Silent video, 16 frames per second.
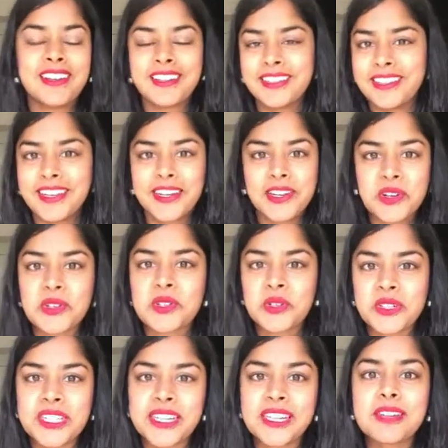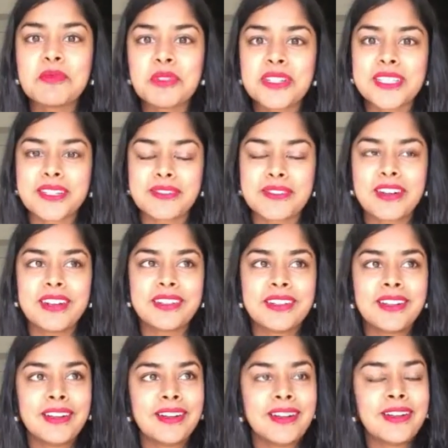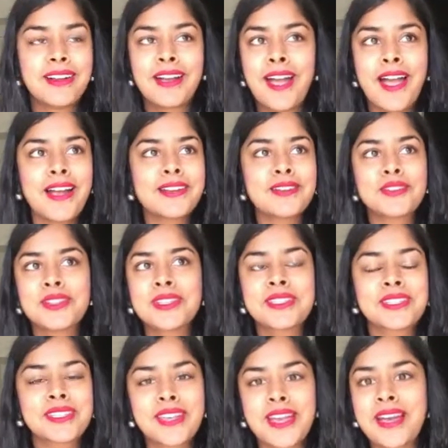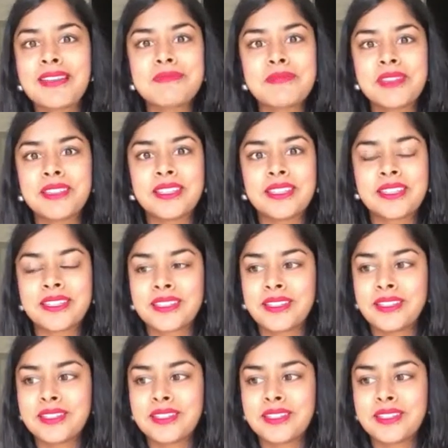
You need to go talk to him once in a while. It just scared me. This